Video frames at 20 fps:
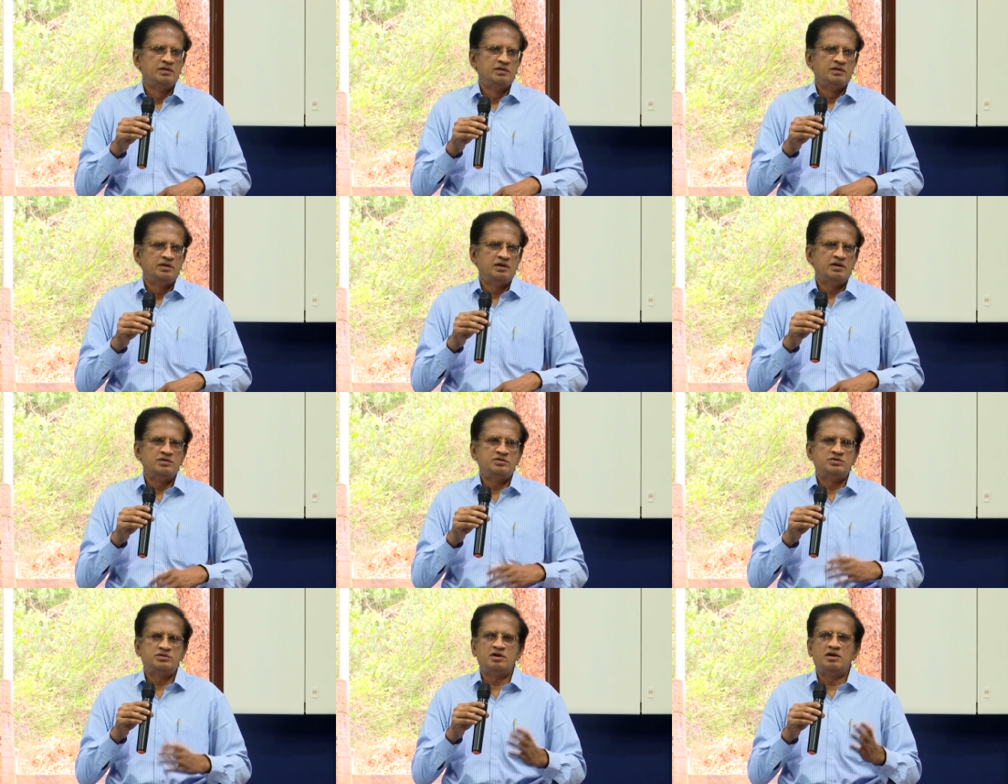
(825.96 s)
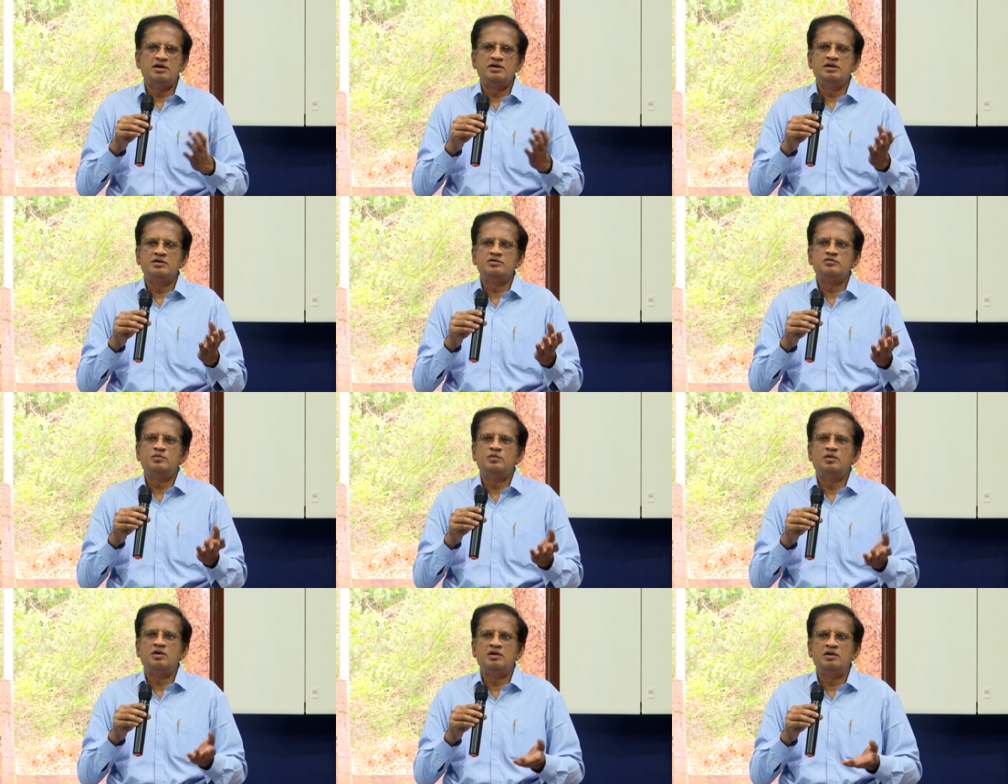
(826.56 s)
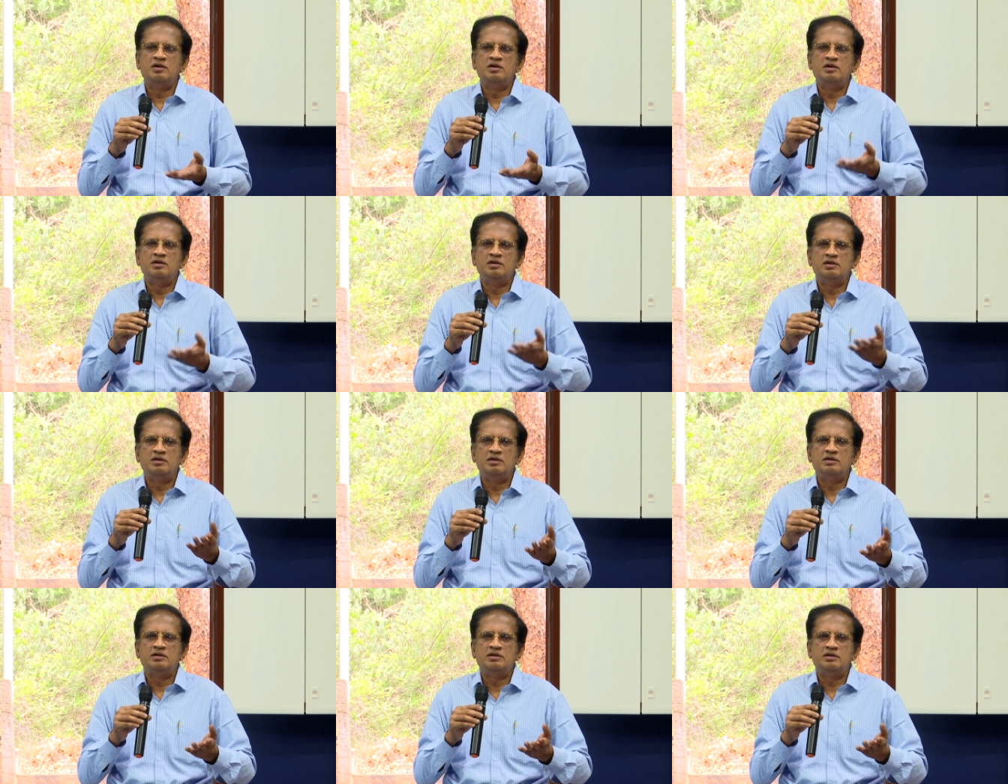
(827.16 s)
and start a small
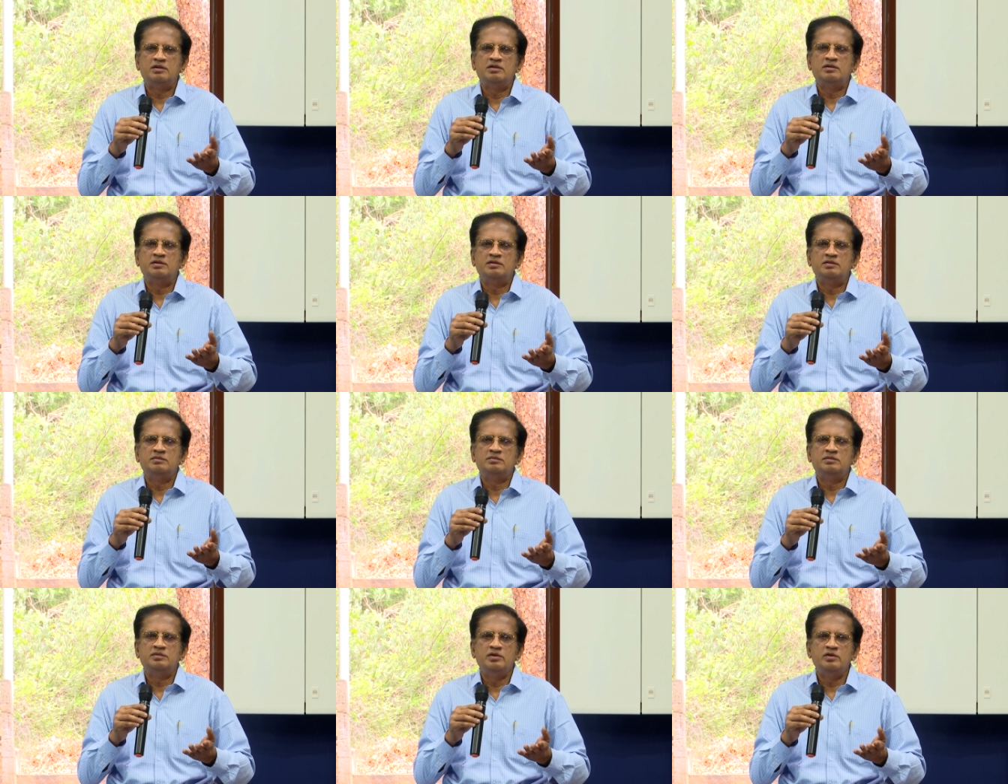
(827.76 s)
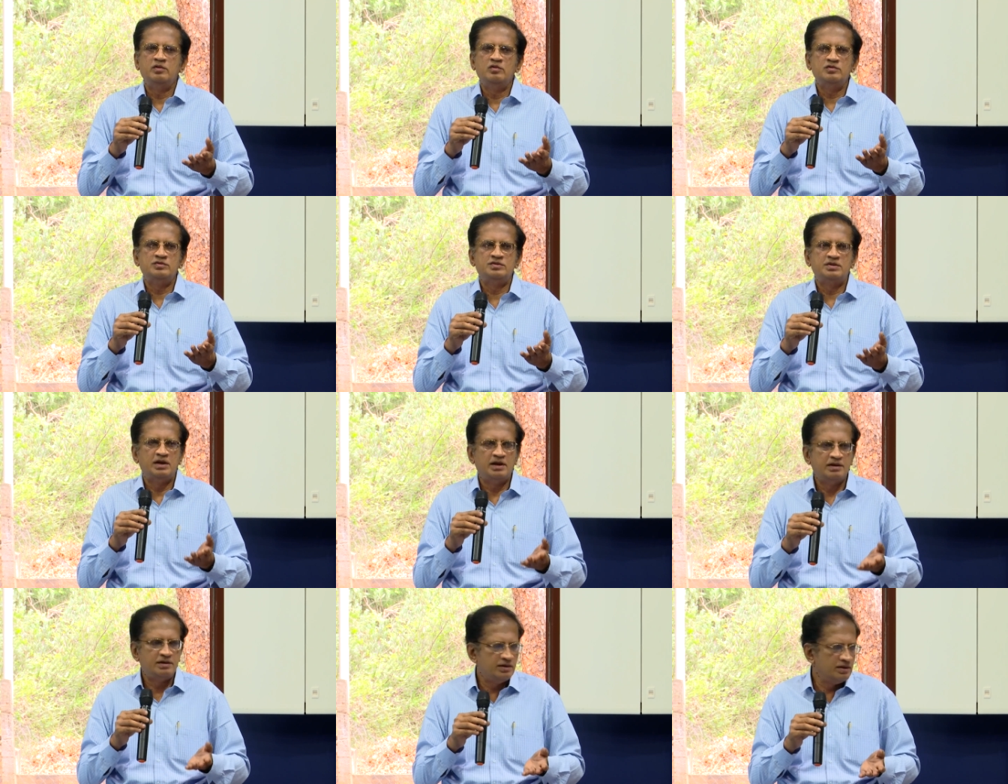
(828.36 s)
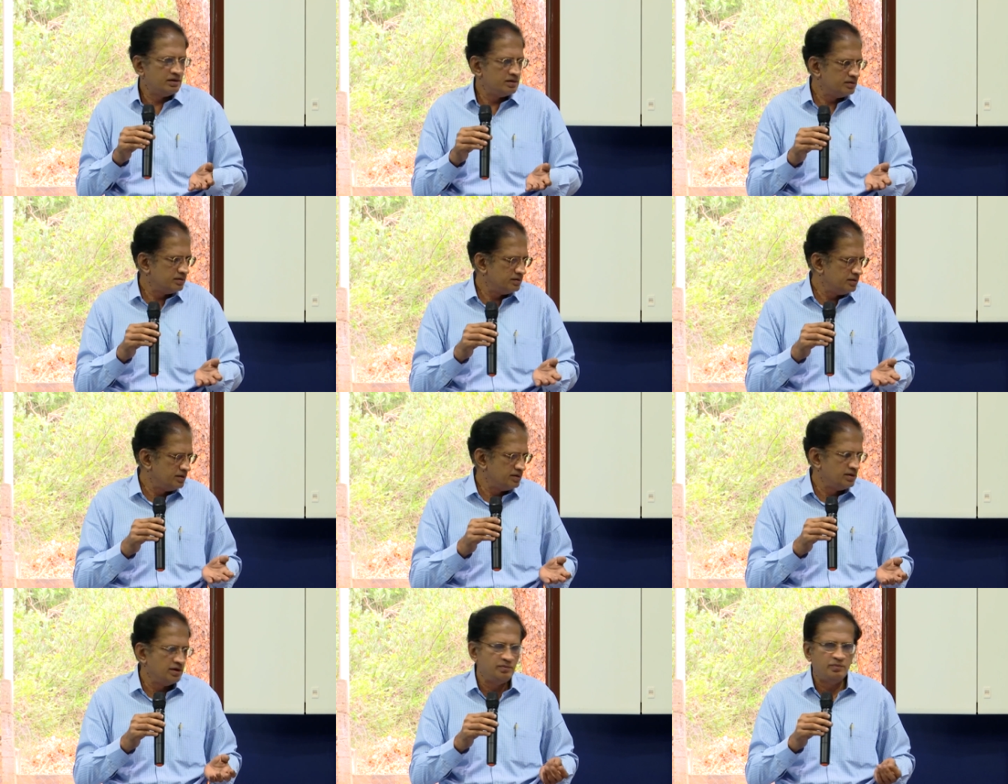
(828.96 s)
newsletter
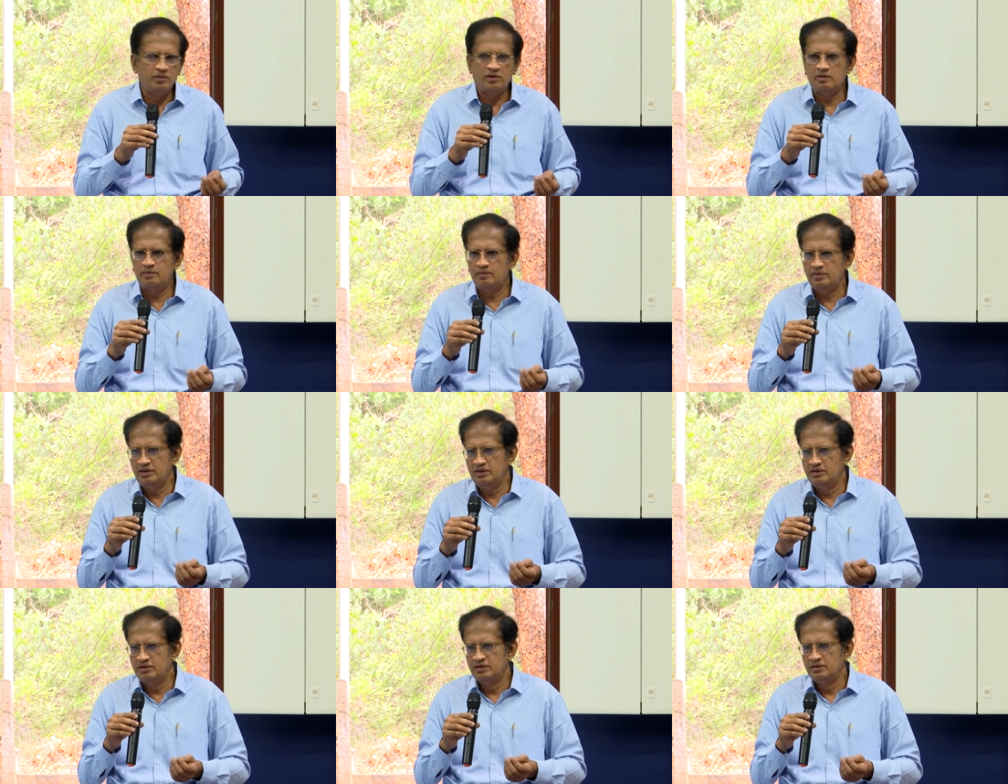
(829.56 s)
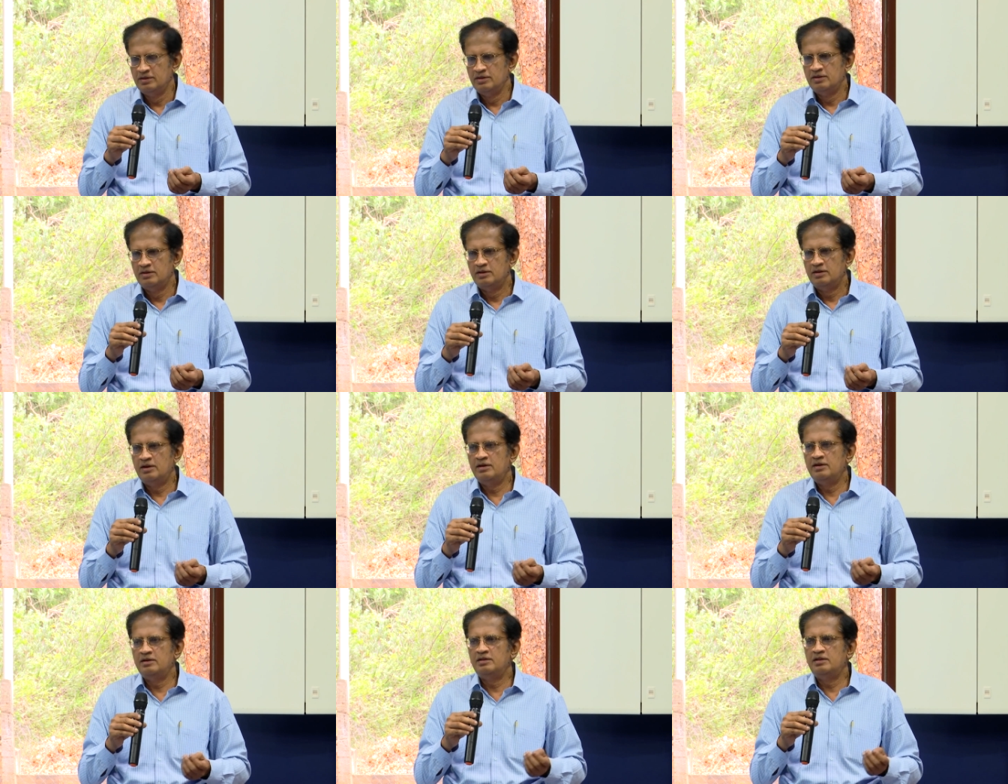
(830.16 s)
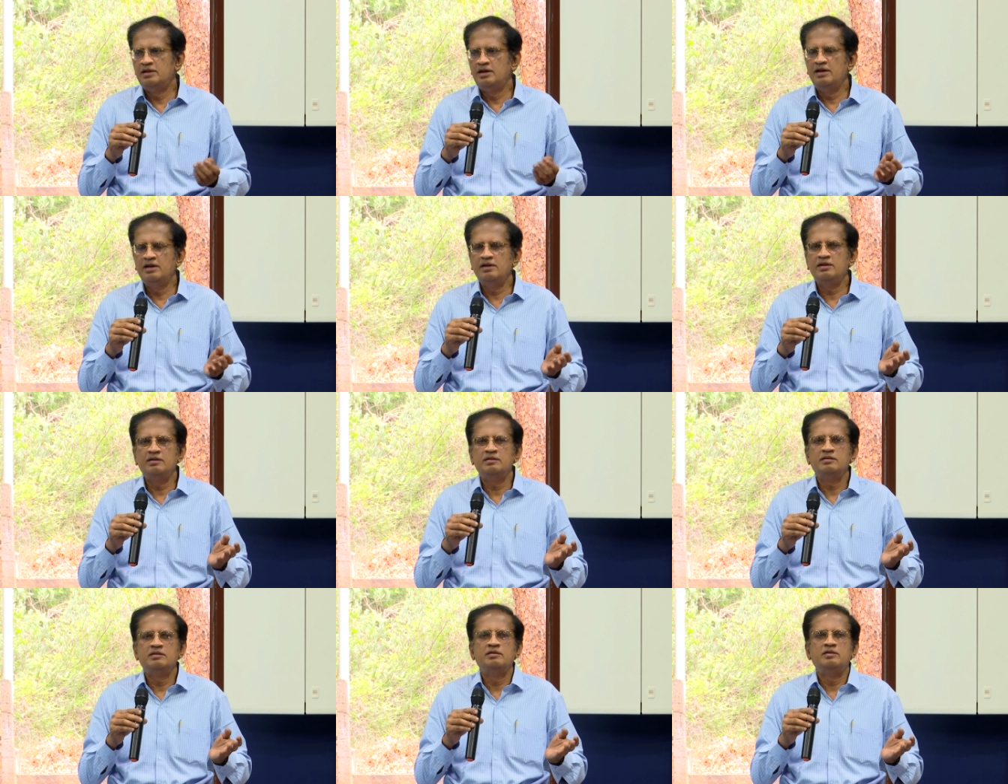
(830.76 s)
in the department, and
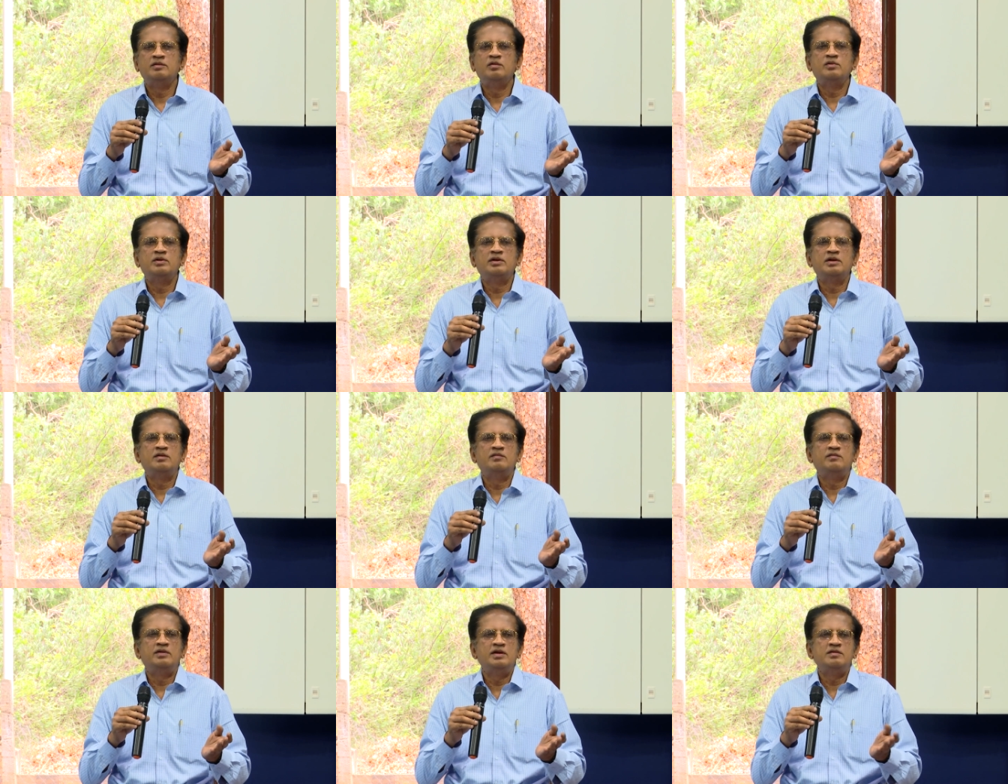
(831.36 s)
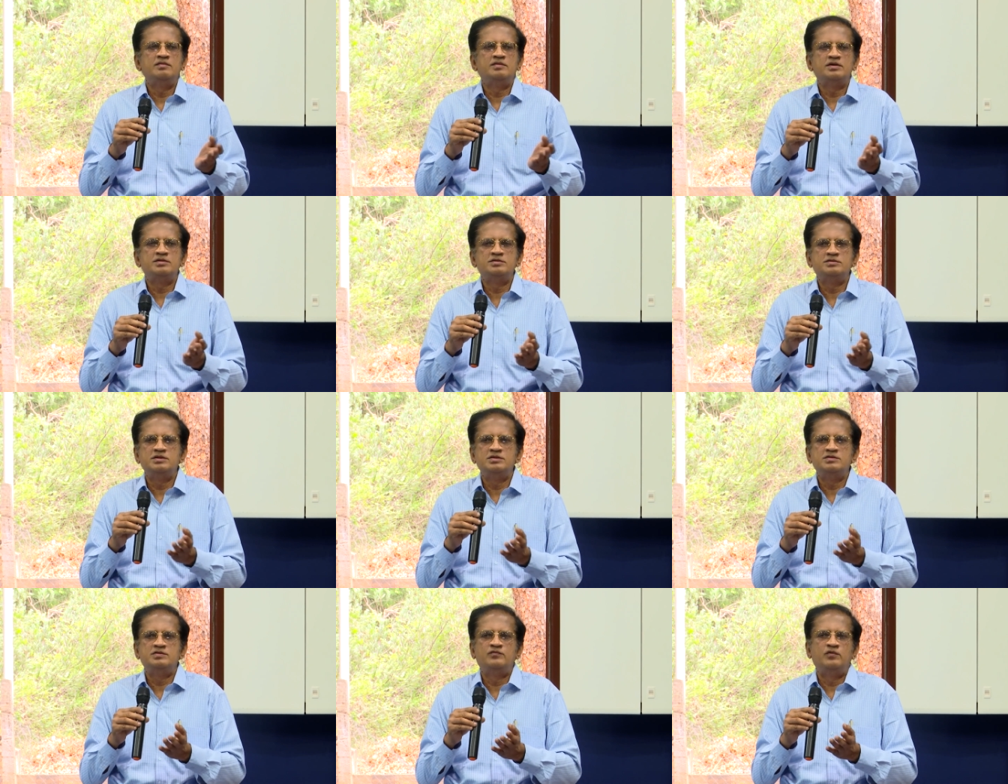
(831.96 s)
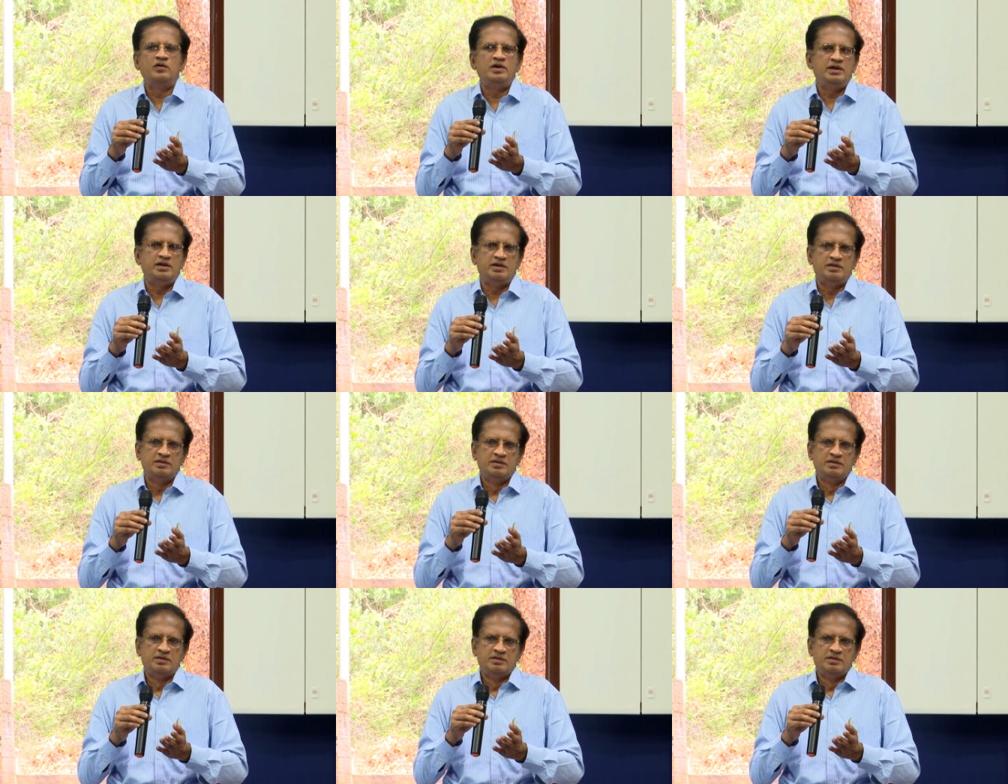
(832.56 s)
there you can very successfully,